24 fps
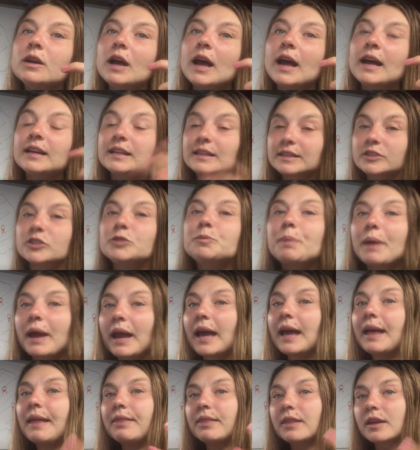and
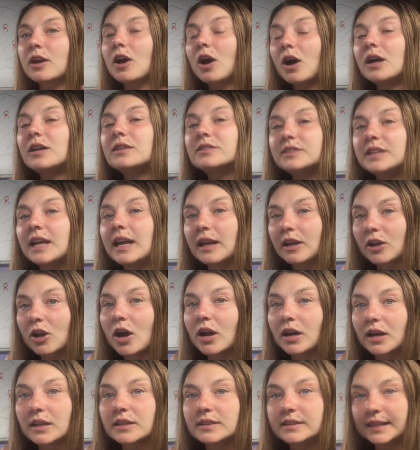expand the content and
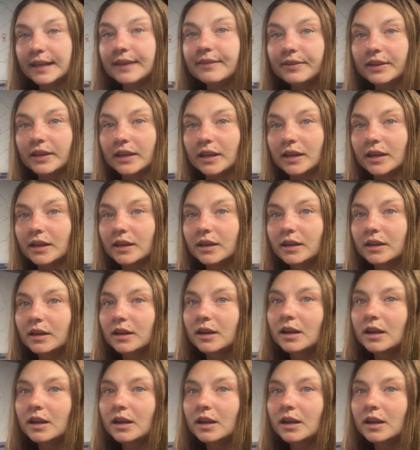connectivity